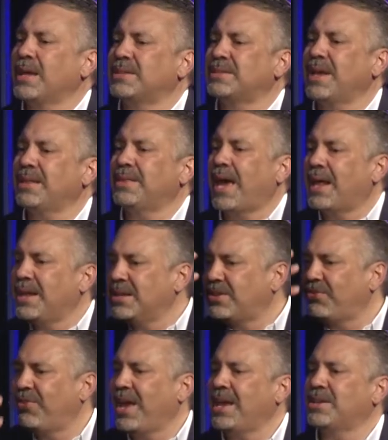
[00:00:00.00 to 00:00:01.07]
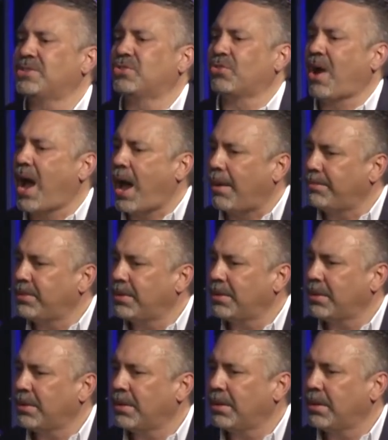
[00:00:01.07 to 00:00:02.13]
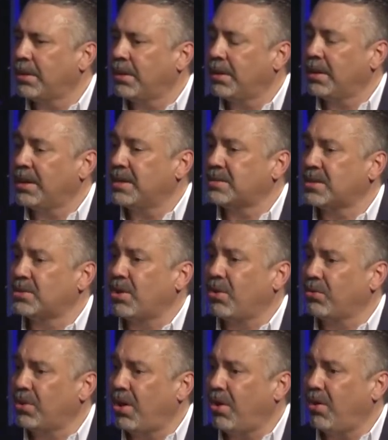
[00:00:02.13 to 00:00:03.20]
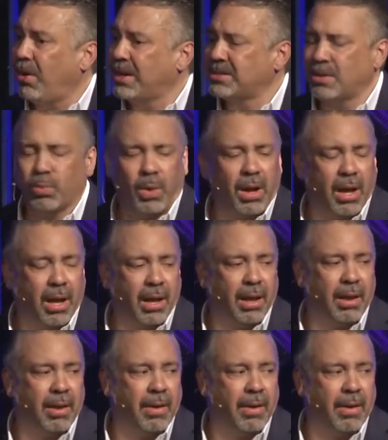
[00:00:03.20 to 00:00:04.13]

said that, his face dropped. He said, oh, no. I said, what?